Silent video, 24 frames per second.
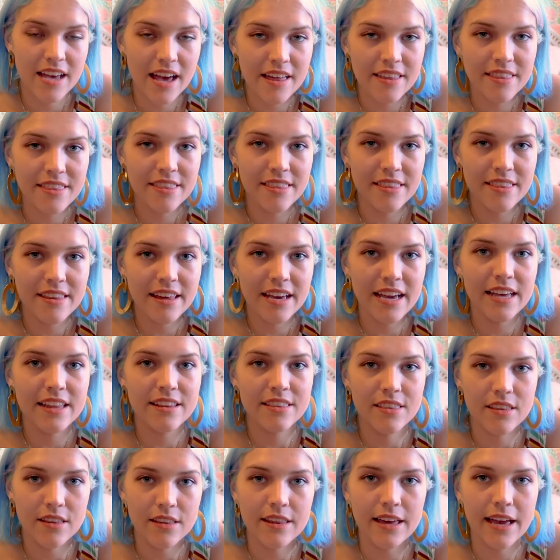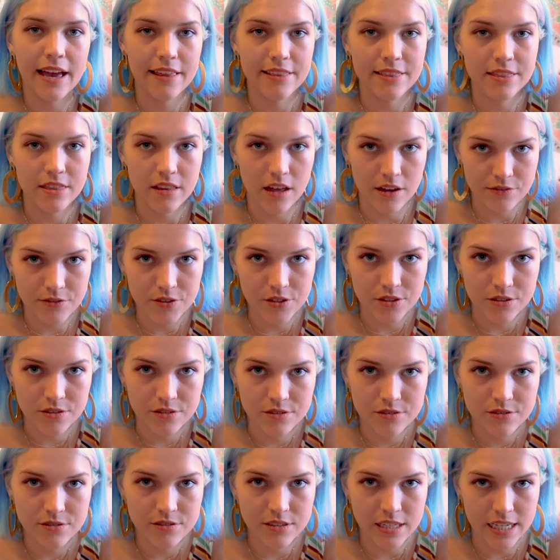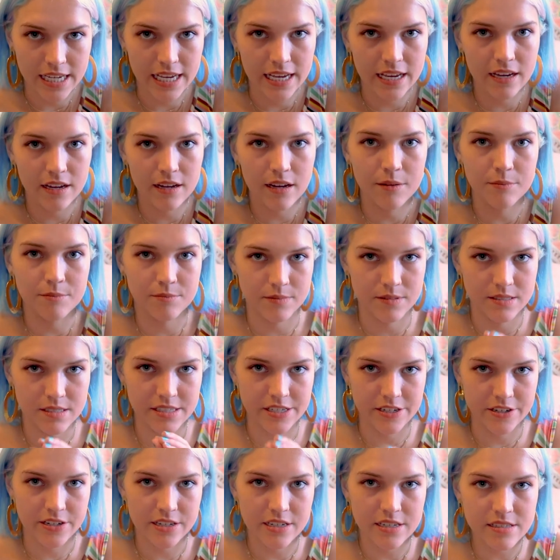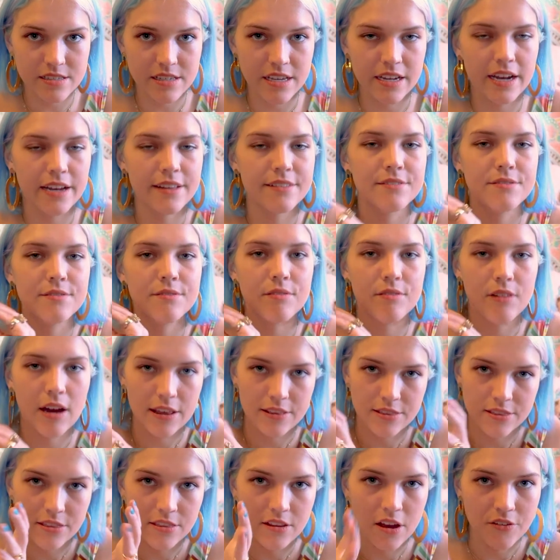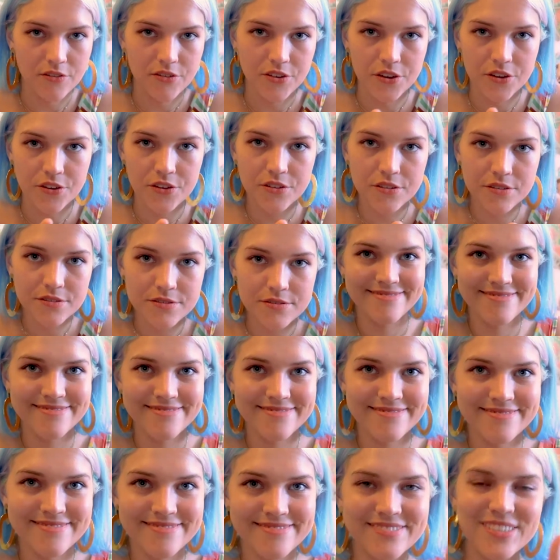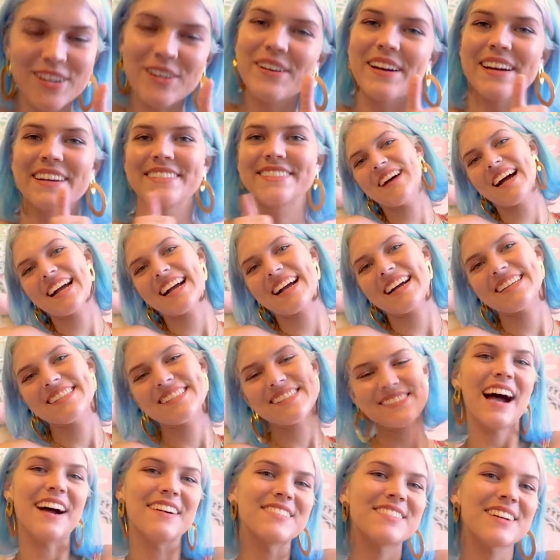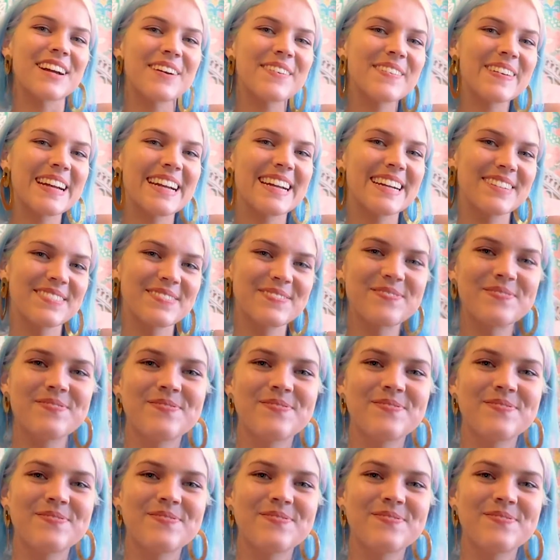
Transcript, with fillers: death. Like I, like I love you. Like I, I'm serious, like I, I love you. Okay, bye guys. Have a great week.